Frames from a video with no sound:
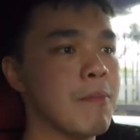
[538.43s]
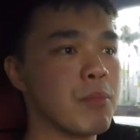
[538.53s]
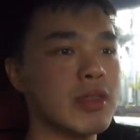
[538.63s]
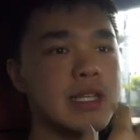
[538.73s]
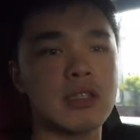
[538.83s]

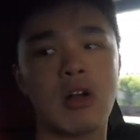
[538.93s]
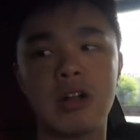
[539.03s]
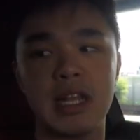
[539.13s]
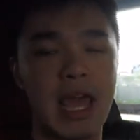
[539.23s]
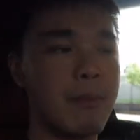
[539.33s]
Put this
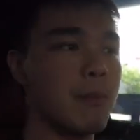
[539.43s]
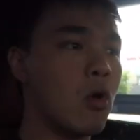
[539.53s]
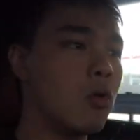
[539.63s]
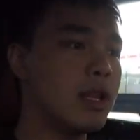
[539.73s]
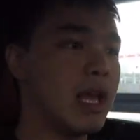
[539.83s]
car in M
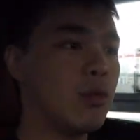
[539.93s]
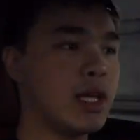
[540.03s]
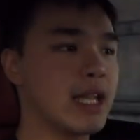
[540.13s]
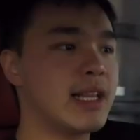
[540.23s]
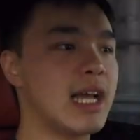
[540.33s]
mode and we can